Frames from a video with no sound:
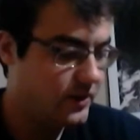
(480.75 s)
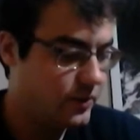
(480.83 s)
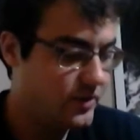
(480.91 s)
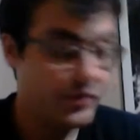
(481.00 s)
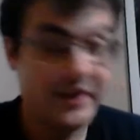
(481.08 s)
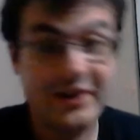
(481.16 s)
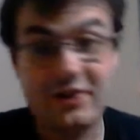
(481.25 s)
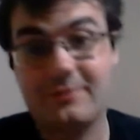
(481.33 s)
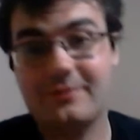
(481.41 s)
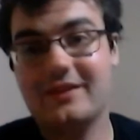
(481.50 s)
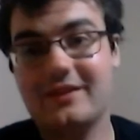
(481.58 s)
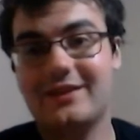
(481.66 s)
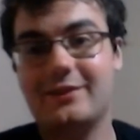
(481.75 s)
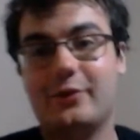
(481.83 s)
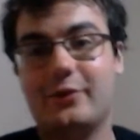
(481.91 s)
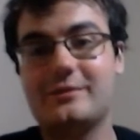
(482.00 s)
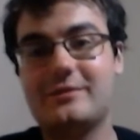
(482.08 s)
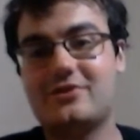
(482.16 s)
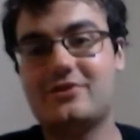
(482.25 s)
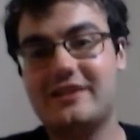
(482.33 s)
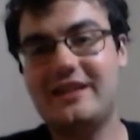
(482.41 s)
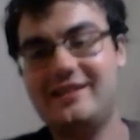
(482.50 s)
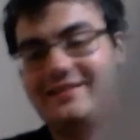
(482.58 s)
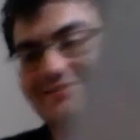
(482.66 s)
Chris Rager, the voice of Mr.
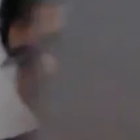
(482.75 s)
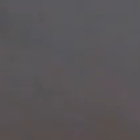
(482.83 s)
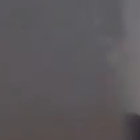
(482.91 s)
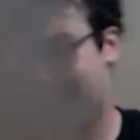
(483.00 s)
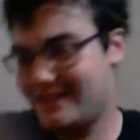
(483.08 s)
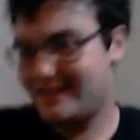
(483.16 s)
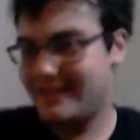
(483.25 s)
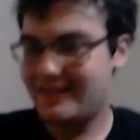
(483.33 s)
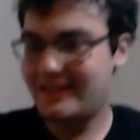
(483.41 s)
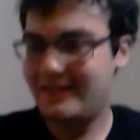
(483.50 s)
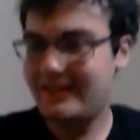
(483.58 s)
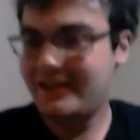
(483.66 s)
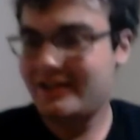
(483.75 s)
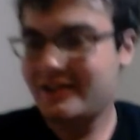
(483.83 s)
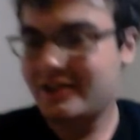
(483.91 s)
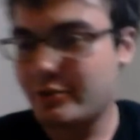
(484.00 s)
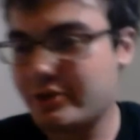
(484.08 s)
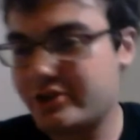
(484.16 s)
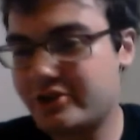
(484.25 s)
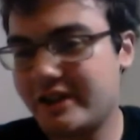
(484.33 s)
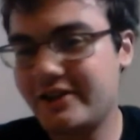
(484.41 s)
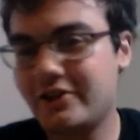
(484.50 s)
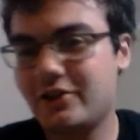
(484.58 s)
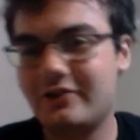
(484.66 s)
Satan. Which I
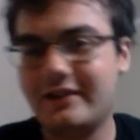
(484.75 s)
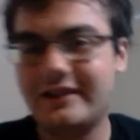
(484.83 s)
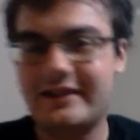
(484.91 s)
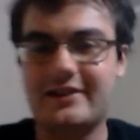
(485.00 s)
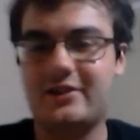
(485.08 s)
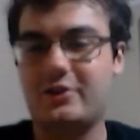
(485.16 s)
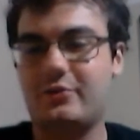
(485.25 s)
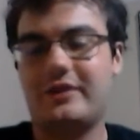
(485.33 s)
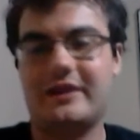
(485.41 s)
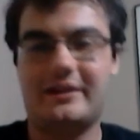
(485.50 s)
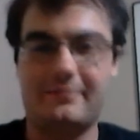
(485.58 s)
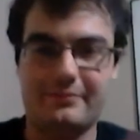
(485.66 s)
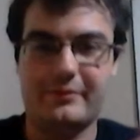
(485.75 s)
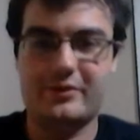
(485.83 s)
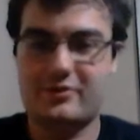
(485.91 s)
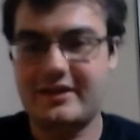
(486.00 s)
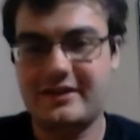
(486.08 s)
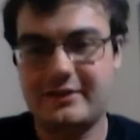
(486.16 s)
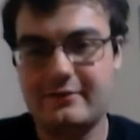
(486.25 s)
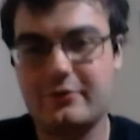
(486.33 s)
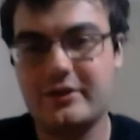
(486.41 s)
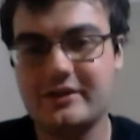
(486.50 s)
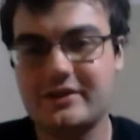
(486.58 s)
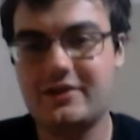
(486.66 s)
know, we had Mr. Satan and
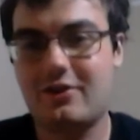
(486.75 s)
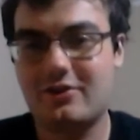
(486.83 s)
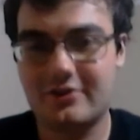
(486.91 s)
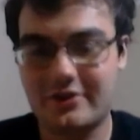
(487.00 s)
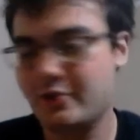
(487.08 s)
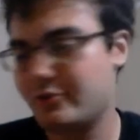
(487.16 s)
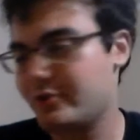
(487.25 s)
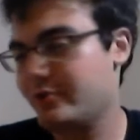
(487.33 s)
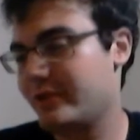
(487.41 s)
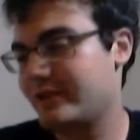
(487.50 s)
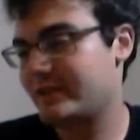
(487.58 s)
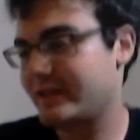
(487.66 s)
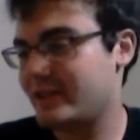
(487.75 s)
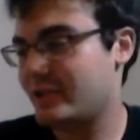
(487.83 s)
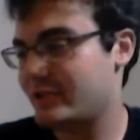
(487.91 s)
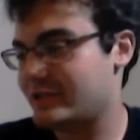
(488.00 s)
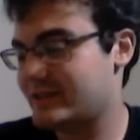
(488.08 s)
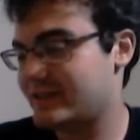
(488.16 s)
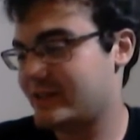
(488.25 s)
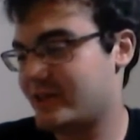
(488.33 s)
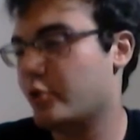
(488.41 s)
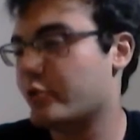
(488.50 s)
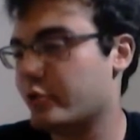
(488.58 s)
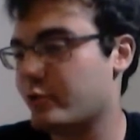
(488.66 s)
Frieza aren't Goku, and it's the
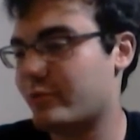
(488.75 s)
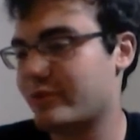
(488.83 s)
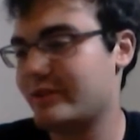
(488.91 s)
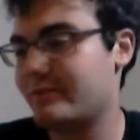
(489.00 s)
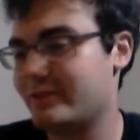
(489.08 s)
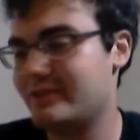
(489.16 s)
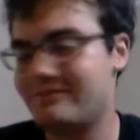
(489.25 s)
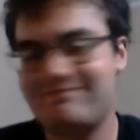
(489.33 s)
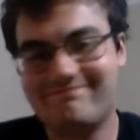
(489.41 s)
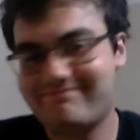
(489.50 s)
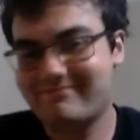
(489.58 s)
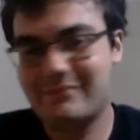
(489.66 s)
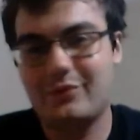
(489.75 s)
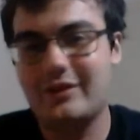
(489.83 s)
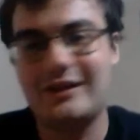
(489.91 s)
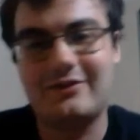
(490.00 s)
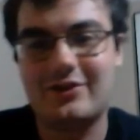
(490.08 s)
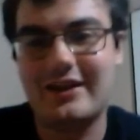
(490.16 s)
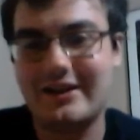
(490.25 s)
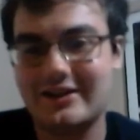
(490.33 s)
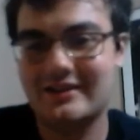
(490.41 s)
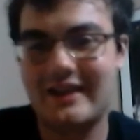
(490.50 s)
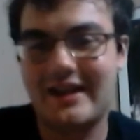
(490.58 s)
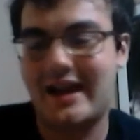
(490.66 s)
Goku print, but whatever. I
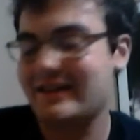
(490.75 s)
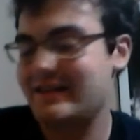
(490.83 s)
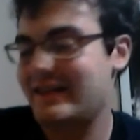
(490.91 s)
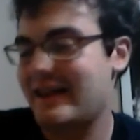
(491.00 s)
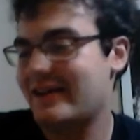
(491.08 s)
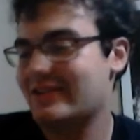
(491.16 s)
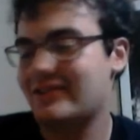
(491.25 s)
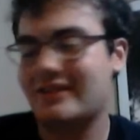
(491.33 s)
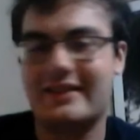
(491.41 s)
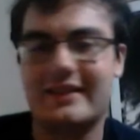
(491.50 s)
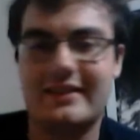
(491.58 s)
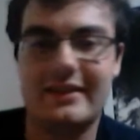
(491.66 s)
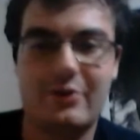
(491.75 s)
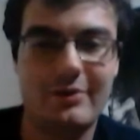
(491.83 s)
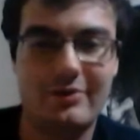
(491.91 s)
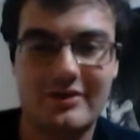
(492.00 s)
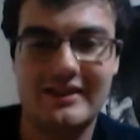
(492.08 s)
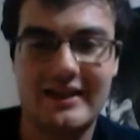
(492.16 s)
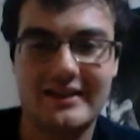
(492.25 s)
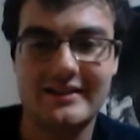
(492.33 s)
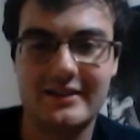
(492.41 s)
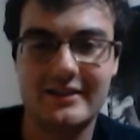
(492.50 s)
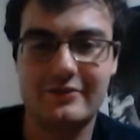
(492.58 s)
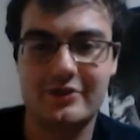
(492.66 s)
just like that they were able to sign
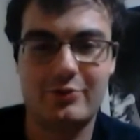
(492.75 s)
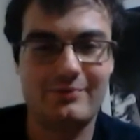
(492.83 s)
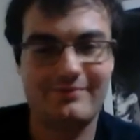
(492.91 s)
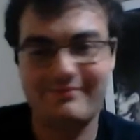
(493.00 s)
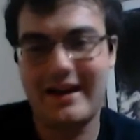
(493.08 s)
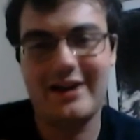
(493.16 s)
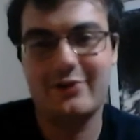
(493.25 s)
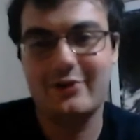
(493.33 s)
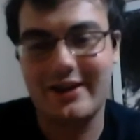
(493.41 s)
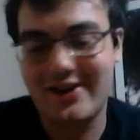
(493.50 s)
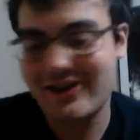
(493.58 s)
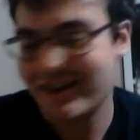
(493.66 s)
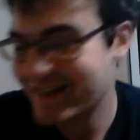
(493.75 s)
stuff, so I don't care.